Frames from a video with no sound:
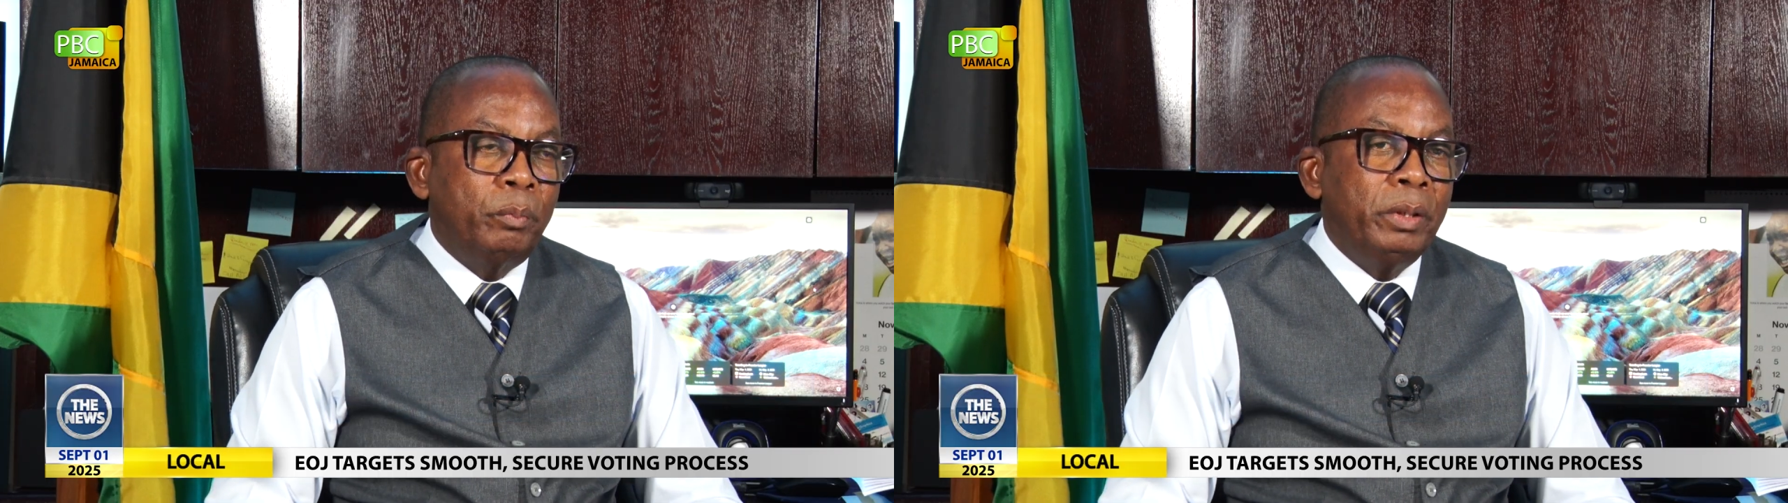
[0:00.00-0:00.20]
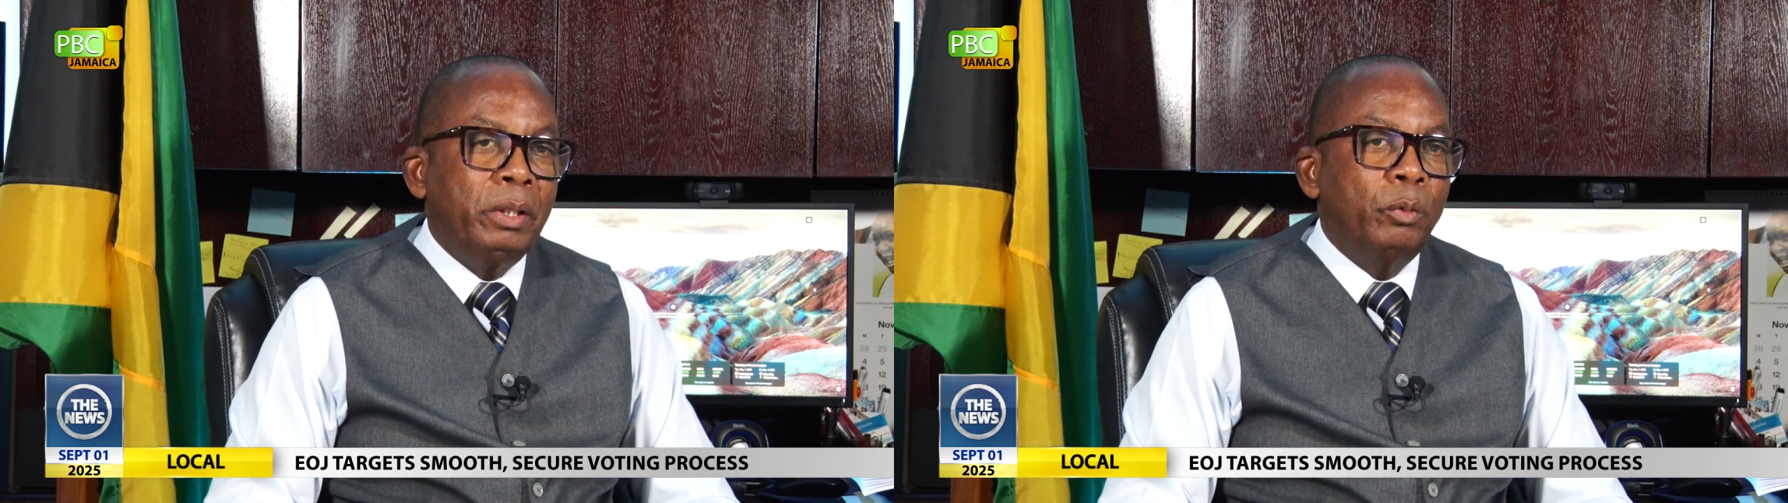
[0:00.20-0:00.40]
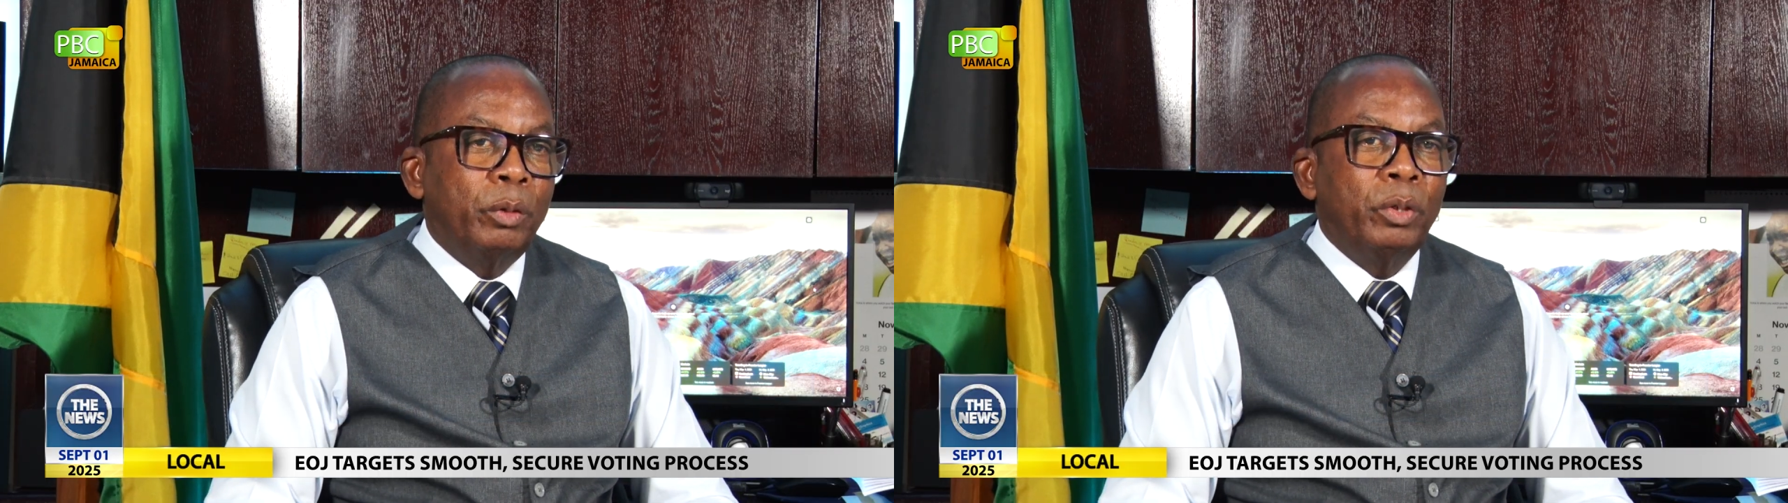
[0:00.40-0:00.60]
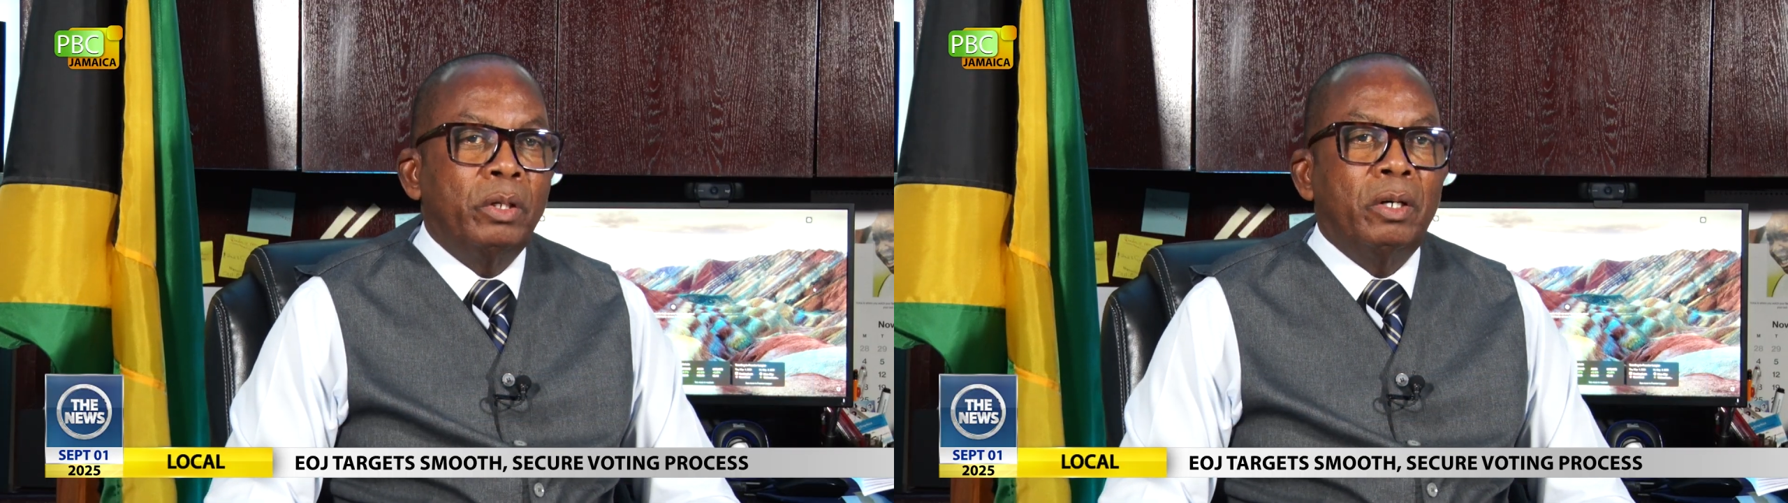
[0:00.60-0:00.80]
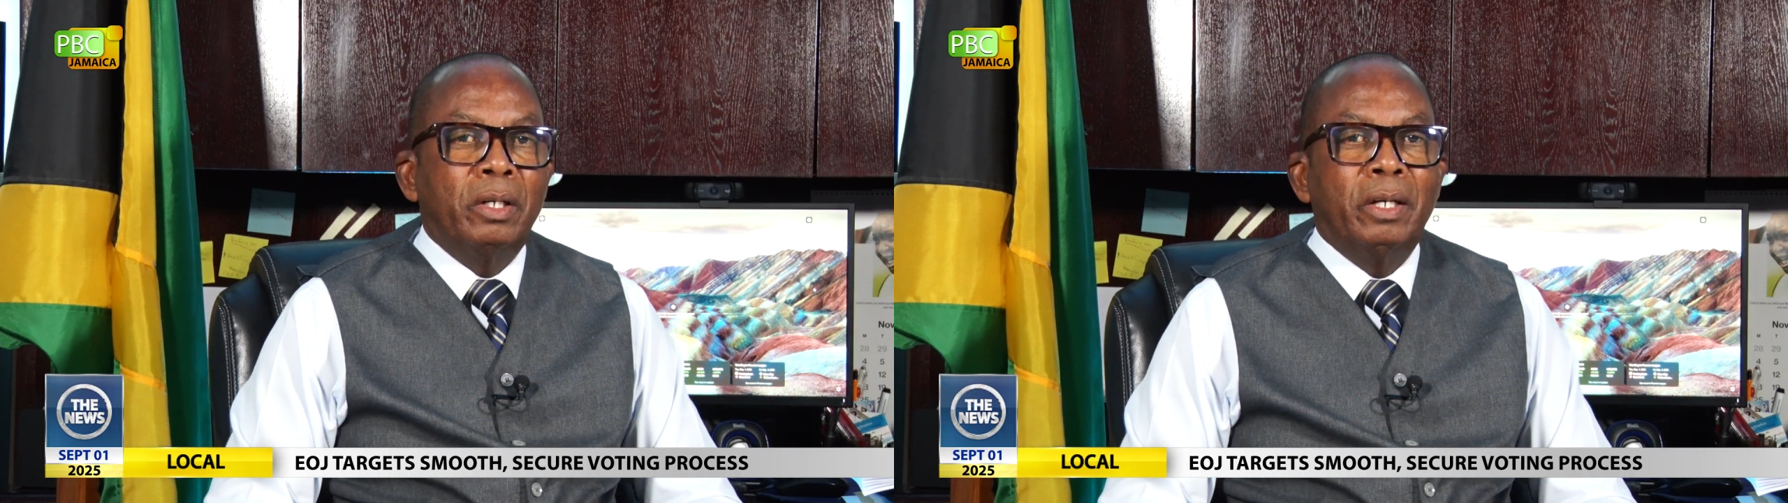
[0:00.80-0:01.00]
be what we
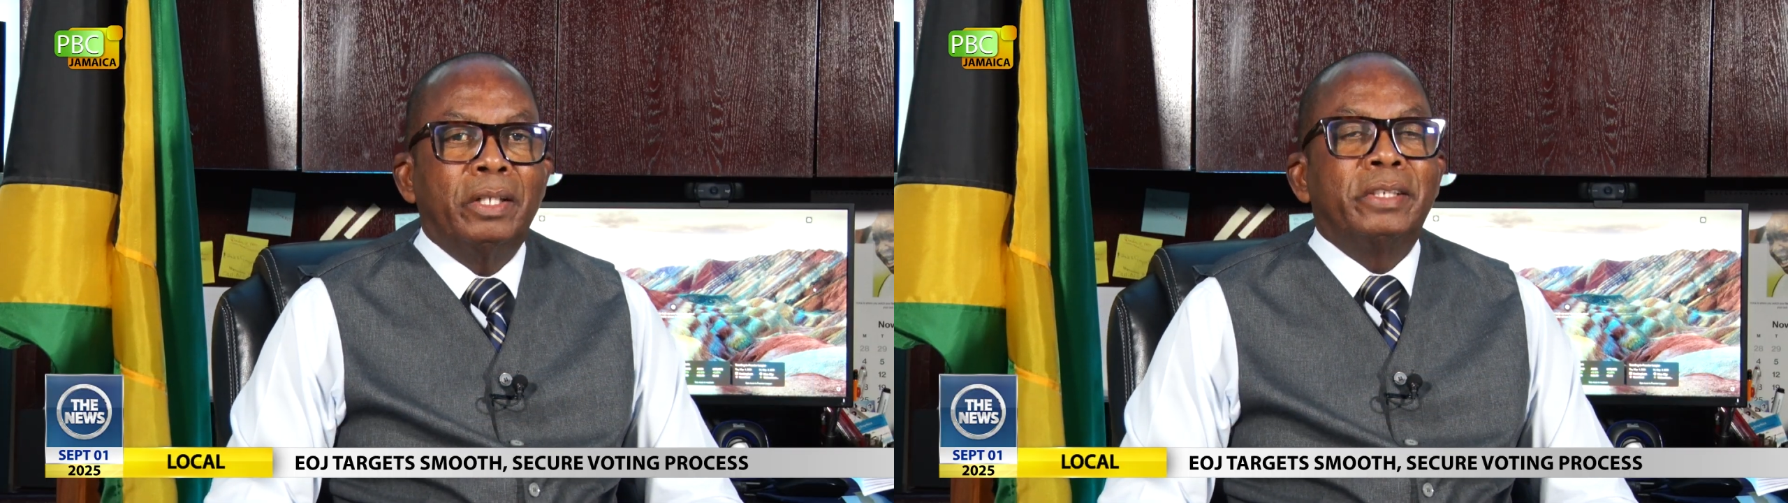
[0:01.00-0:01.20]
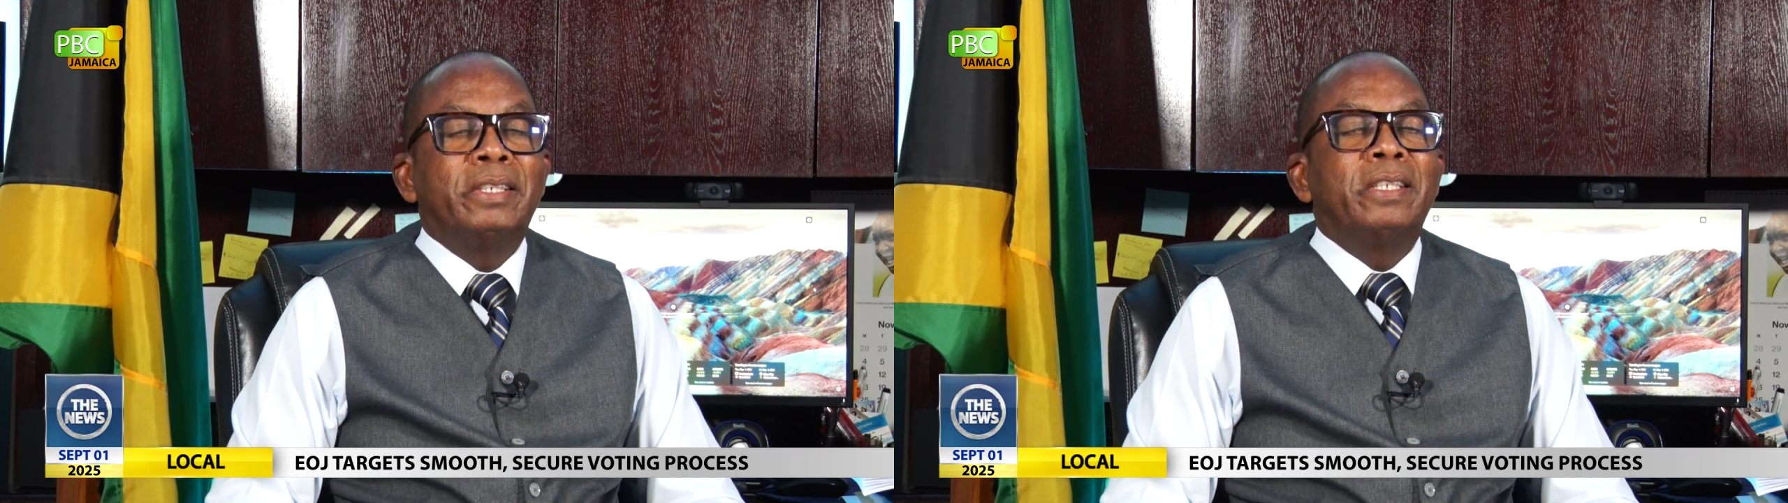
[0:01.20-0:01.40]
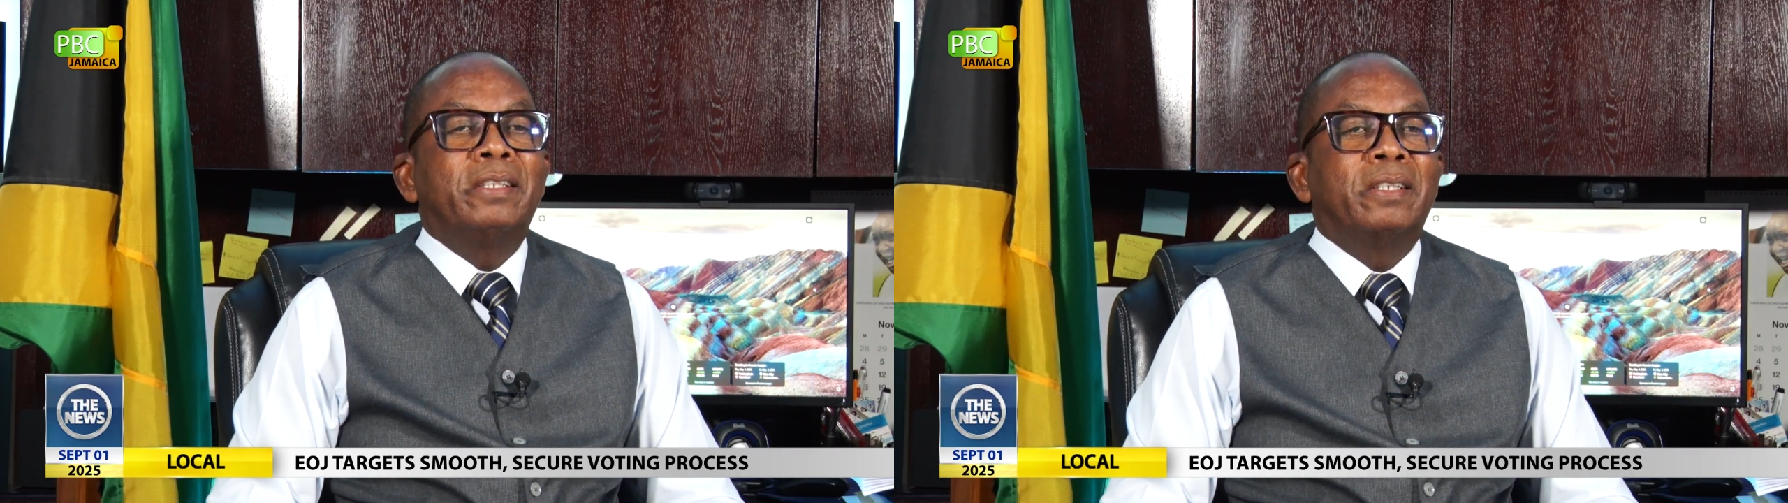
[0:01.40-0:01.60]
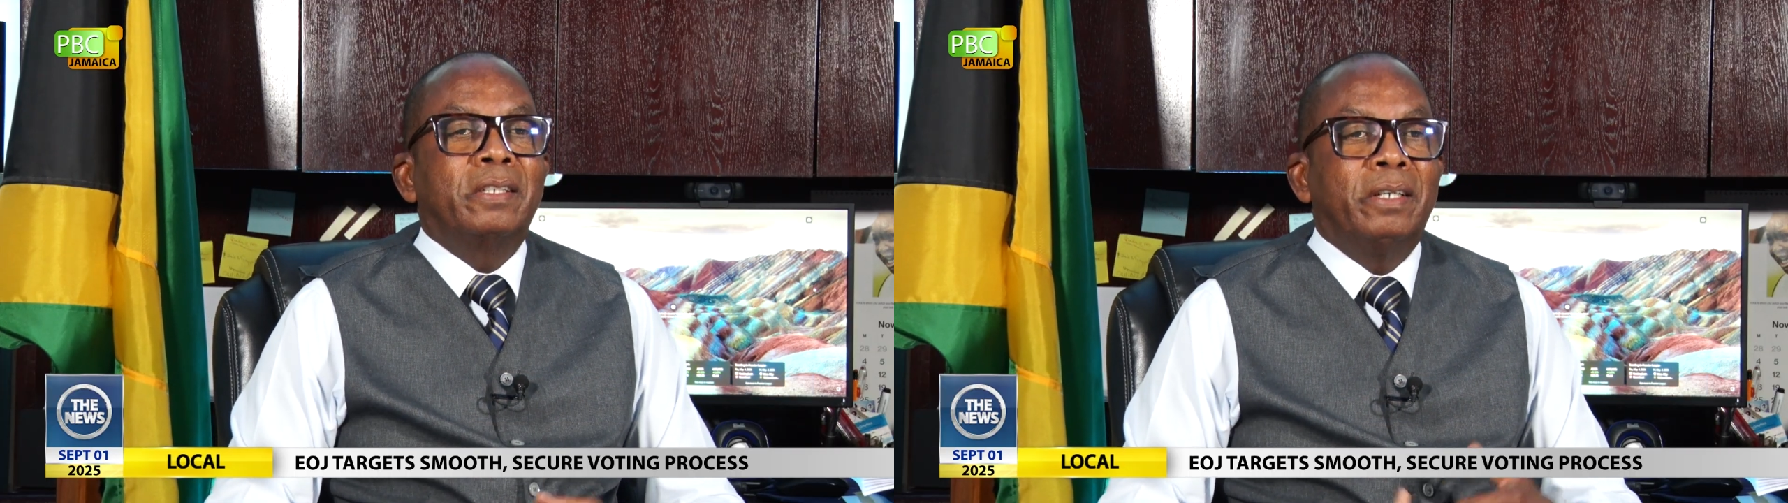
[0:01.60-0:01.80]
call logistical